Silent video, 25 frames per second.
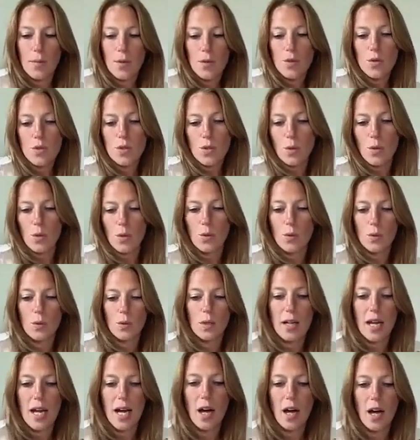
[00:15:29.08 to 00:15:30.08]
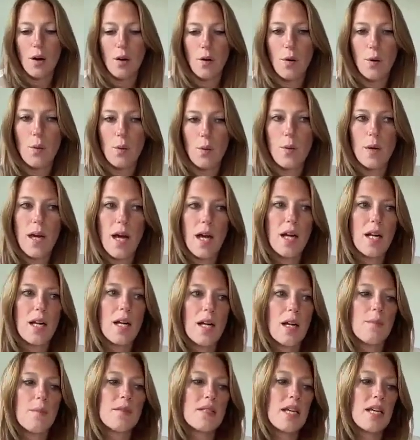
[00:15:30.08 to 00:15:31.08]
So now we ended
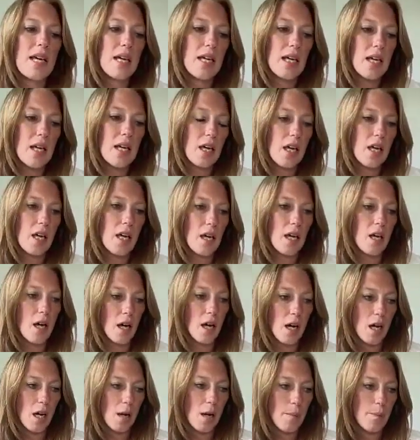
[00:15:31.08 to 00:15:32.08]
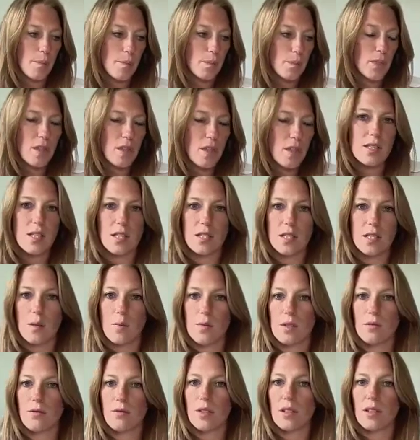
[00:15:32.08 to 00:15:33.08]
up taking the
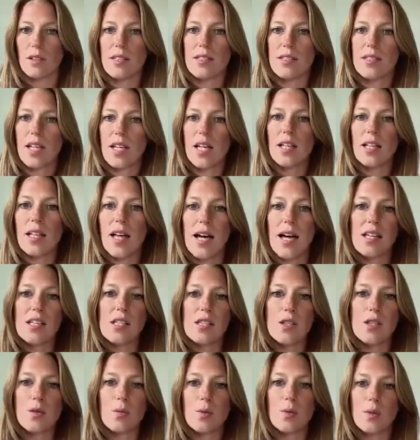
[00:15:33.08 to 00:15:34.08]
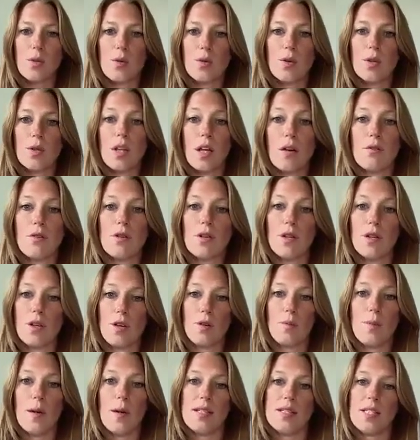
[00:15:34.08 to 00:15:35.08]
Systems of Real Estate class through Glover
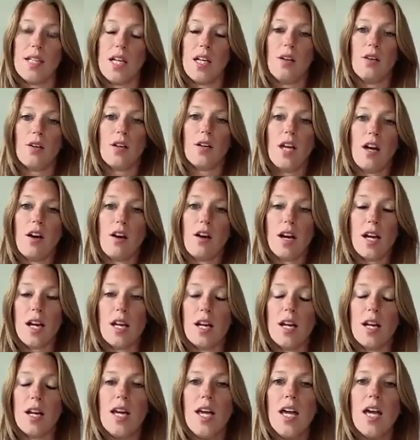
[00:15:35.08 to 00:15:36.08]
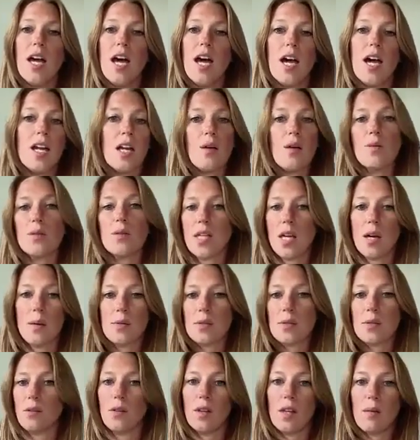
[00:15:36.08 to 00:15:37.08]
U by Taylor Kerrigan, and it was
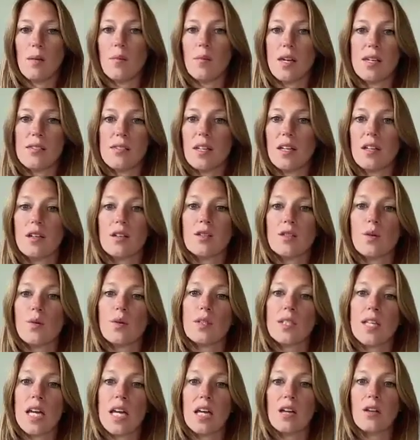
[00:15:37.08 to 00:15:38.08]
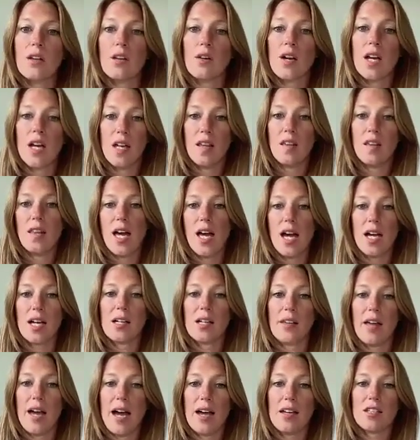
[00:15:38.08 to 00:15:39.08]
absolutely amazing. So Taylor in that
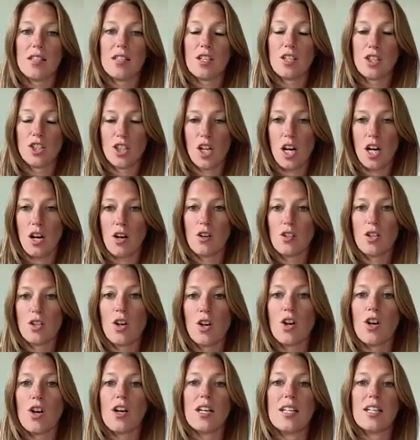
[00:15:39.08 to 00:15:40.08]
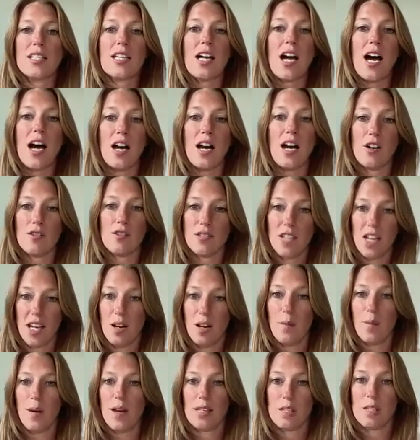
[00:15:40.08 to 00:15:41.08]
class shares her entire
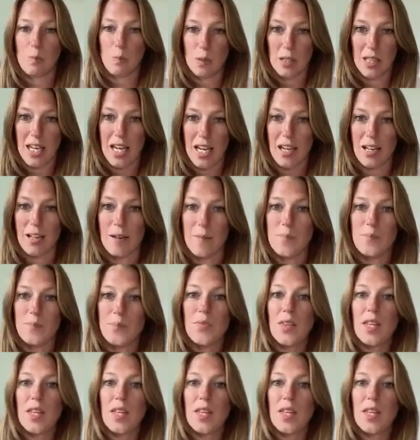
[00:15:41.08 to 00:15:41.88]
database plan.